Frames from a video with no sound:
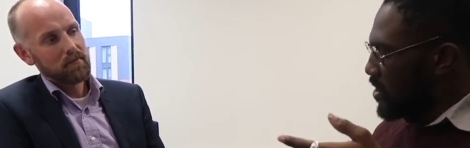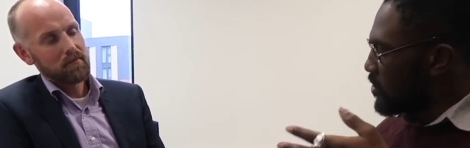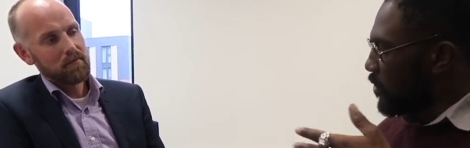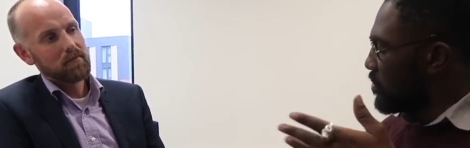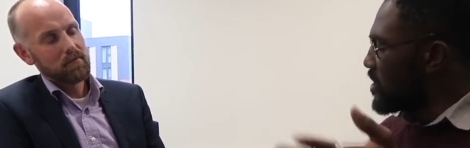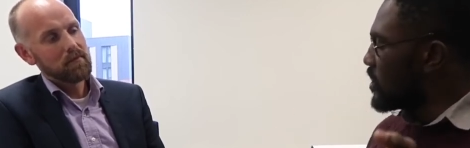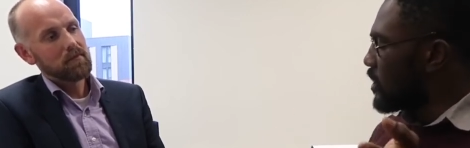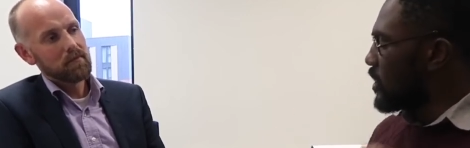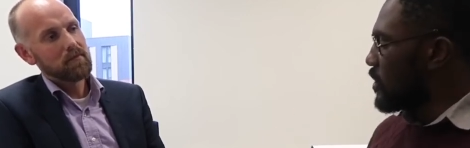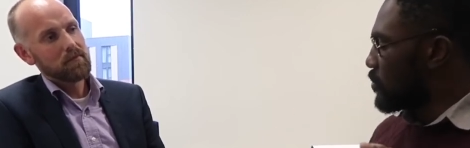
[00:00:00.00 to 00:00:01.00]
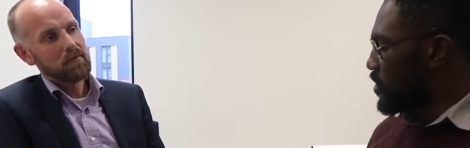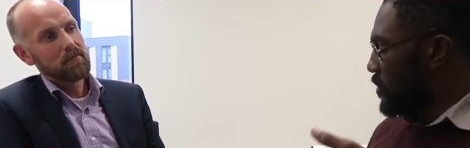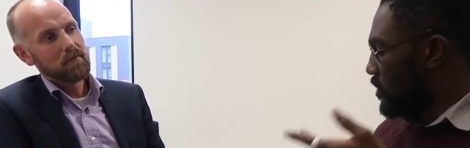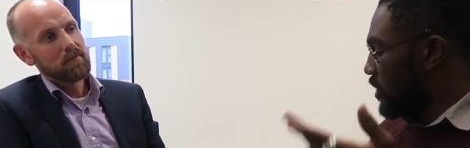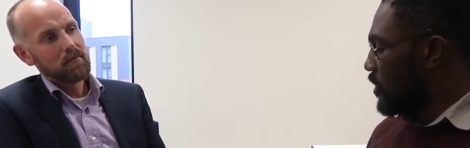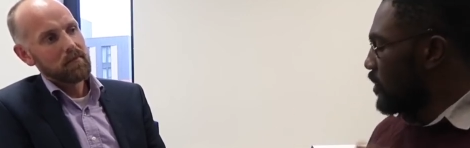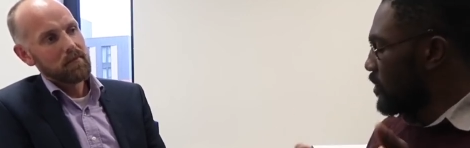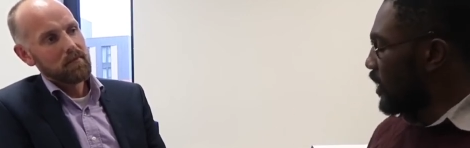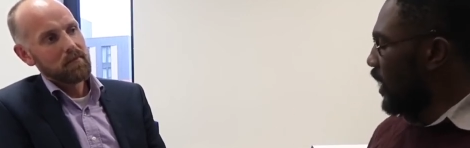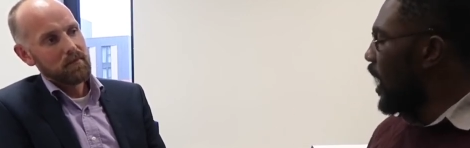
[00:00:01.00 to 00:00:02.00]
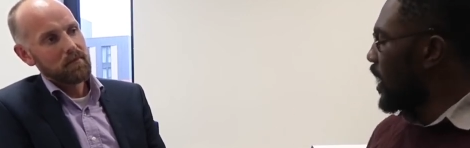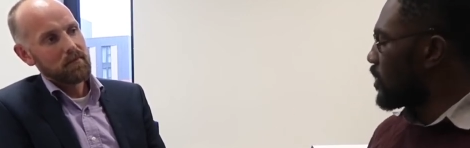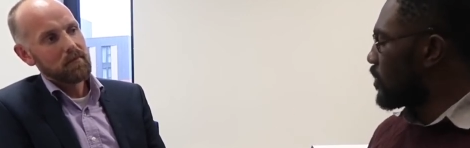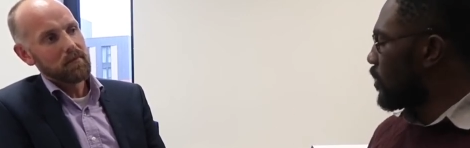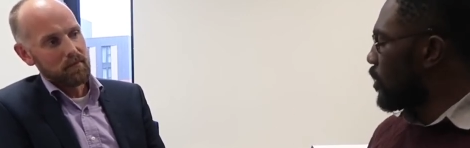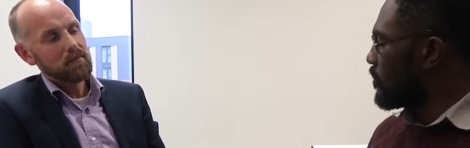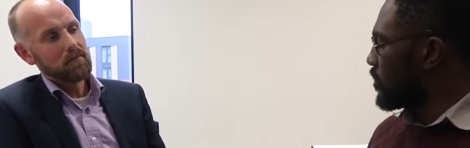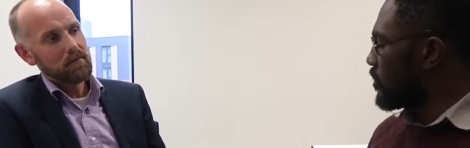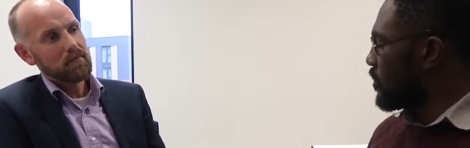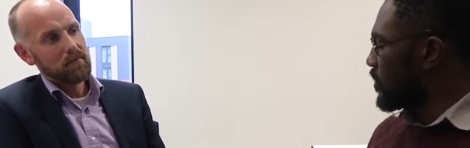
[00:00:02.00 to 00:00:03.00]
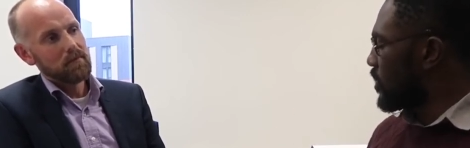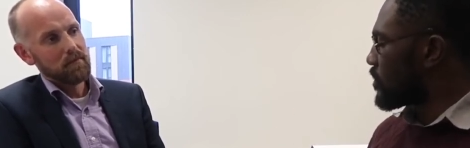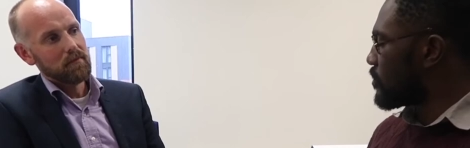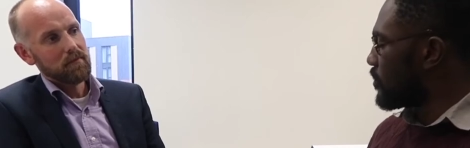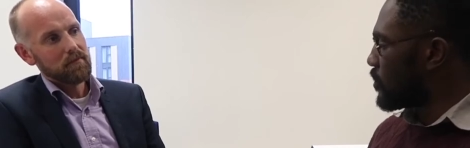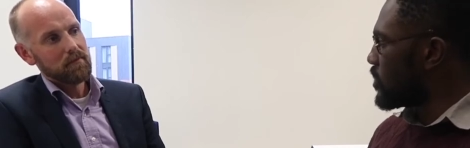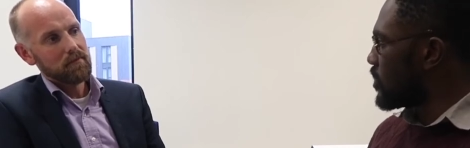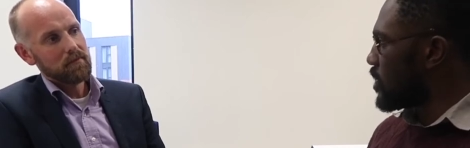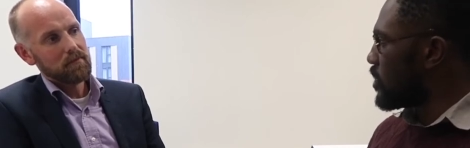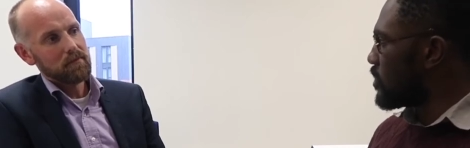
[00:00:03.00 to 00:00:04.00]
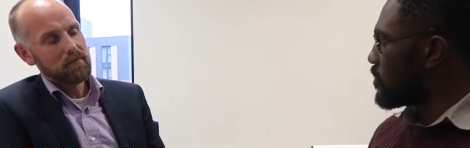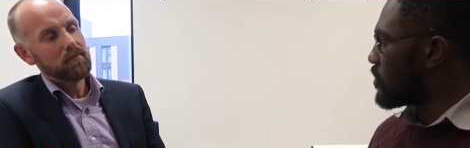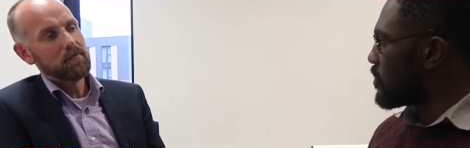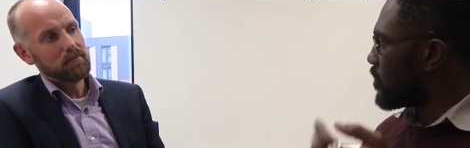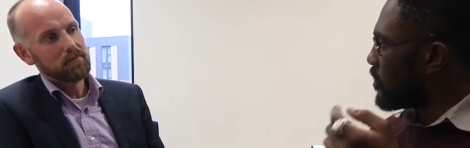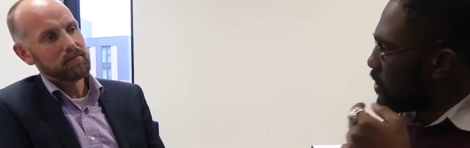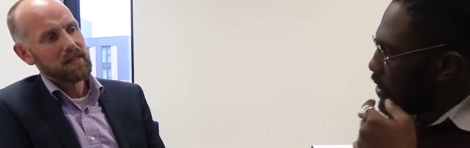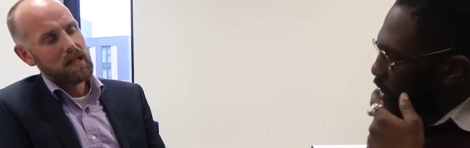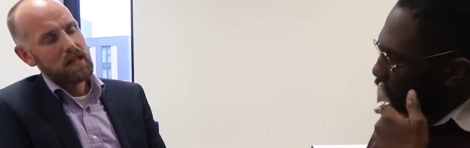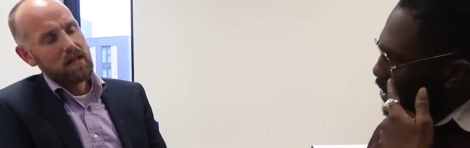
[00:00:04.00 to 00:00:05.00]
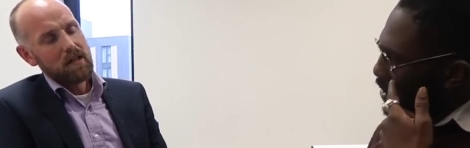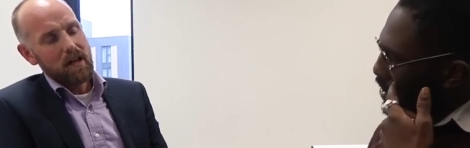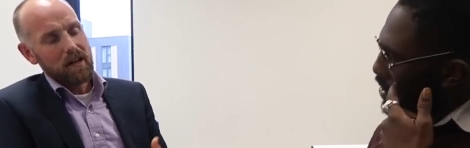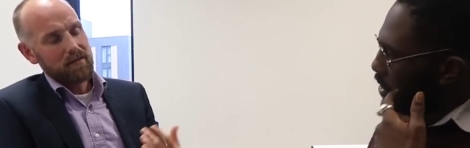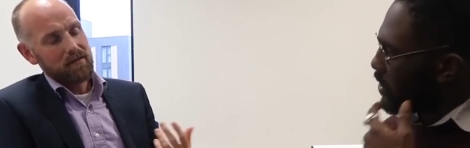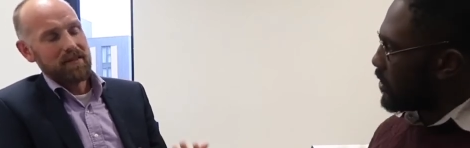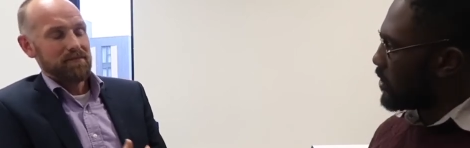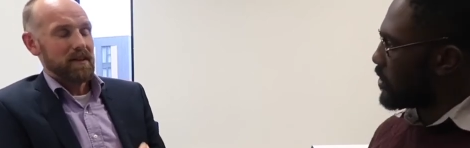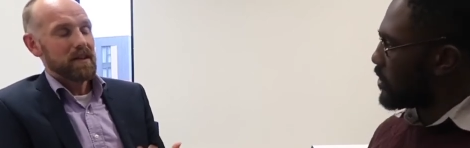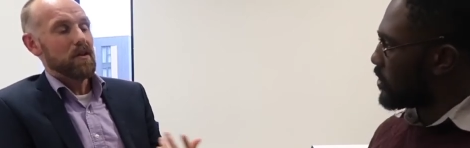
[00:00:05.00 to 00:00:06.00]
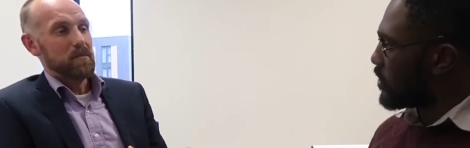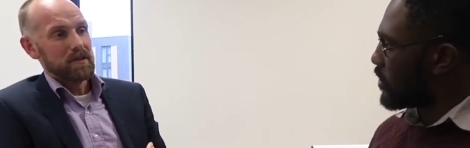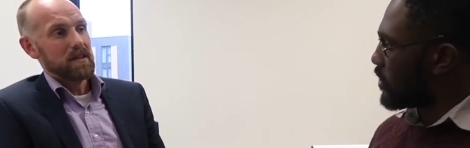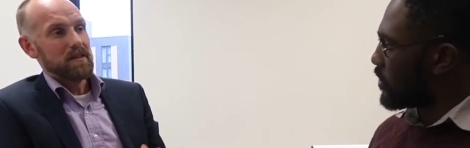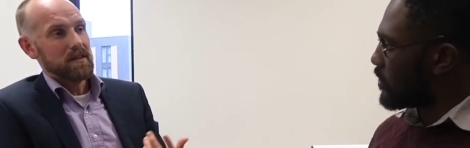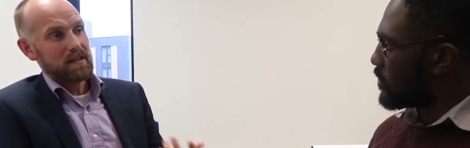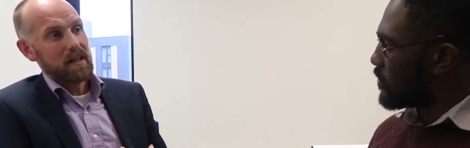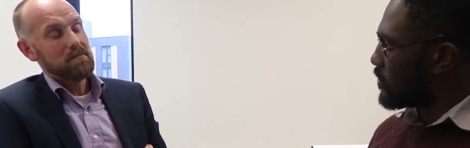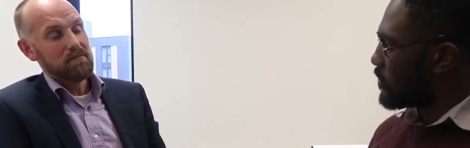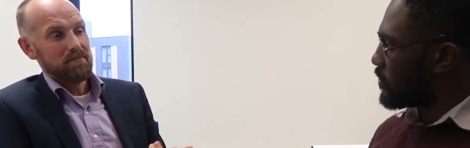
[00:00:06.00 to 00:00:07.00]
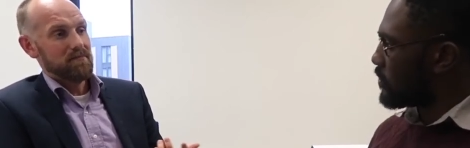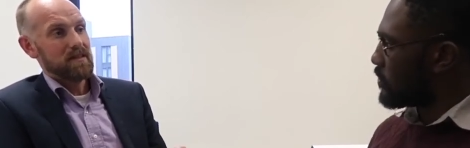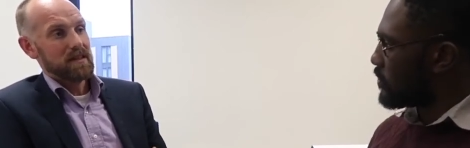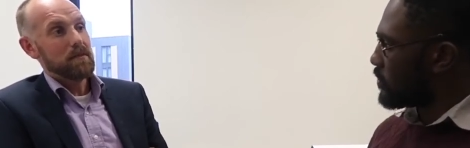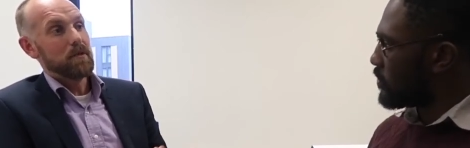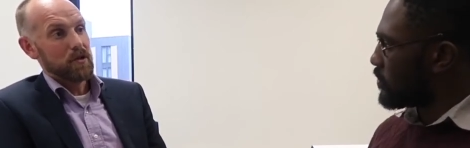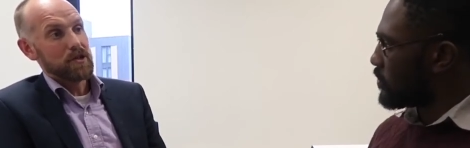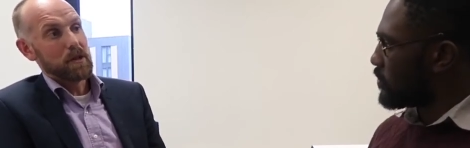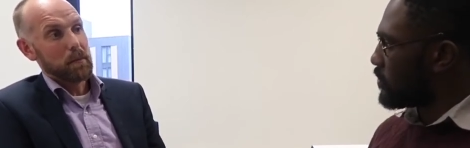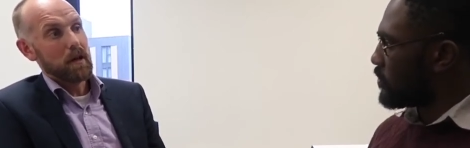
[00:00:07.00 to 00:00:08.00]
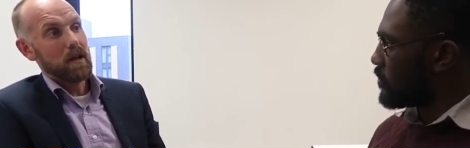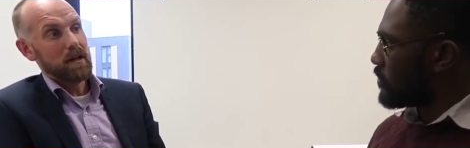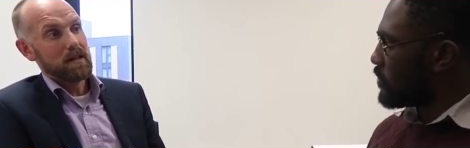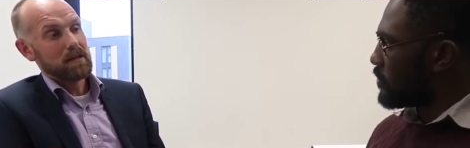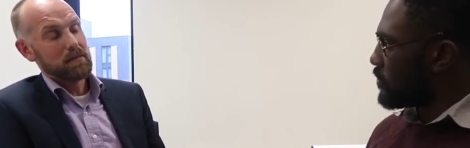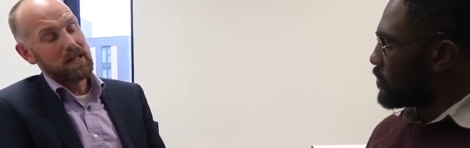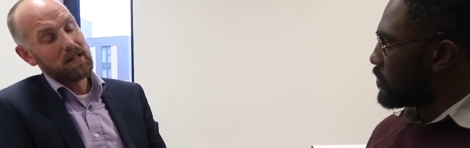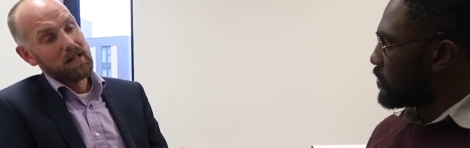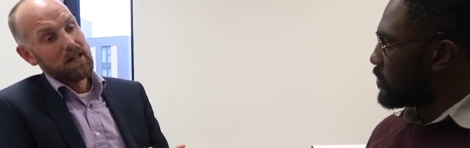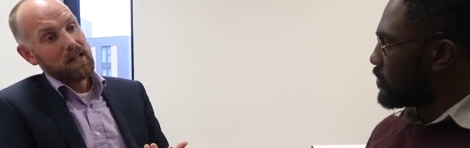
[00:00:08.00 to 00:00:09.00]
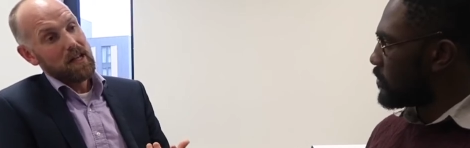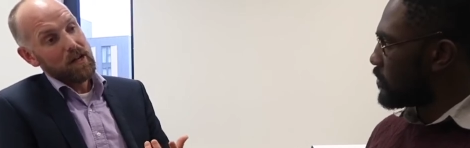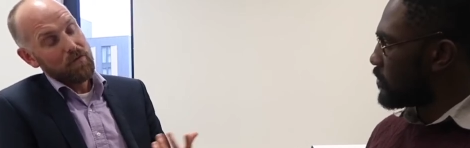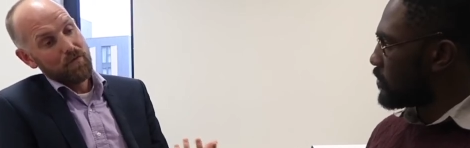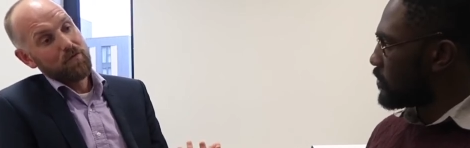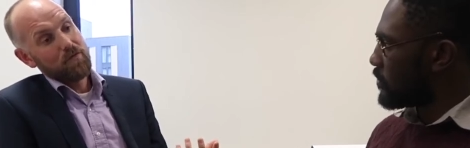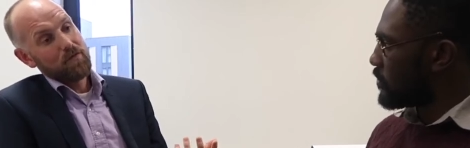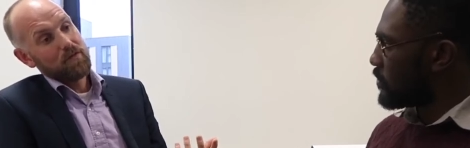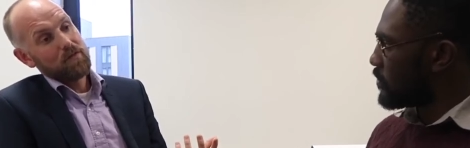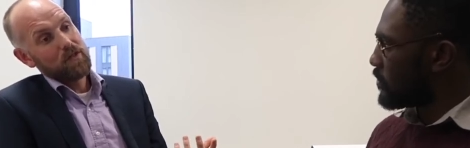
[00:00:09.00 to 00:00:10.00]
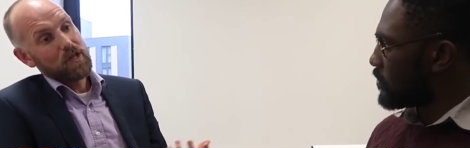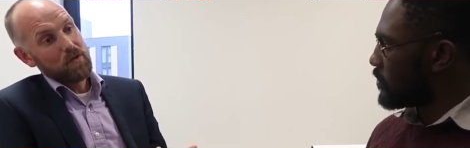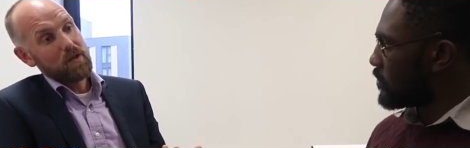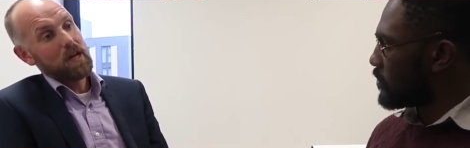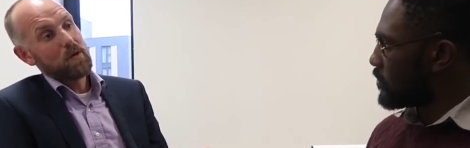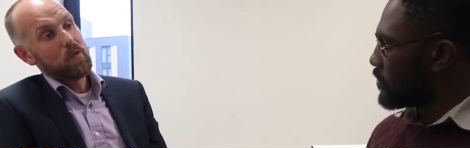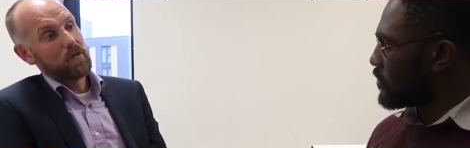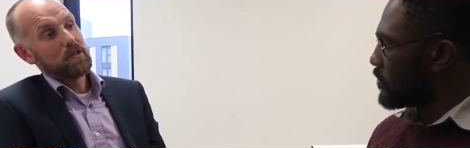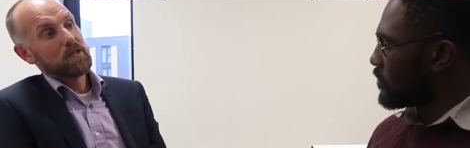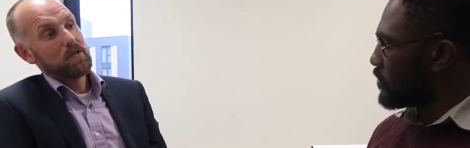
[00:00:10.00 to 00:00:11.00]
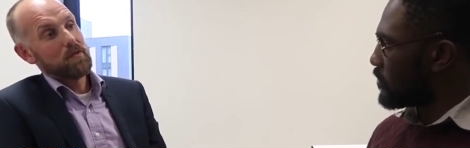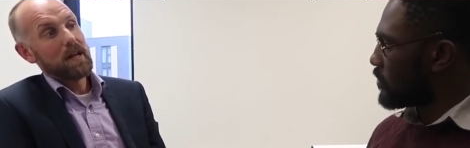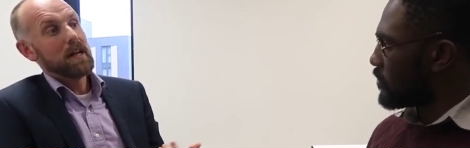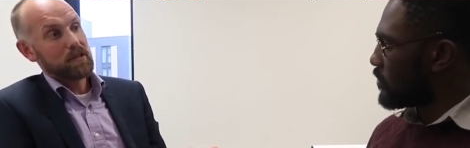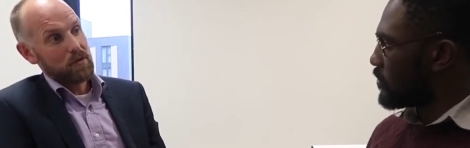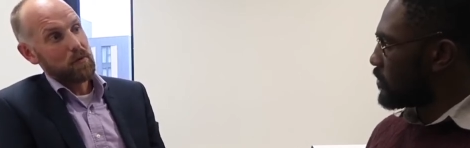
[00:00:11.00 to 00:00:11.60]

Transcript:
Speaker 1: sort of immediately or precipitously decline over the over the next sort of twenty years. Mm.
Speaker 2: I think almost the, the same the same logic applies. I mean, if the UK wants to enhance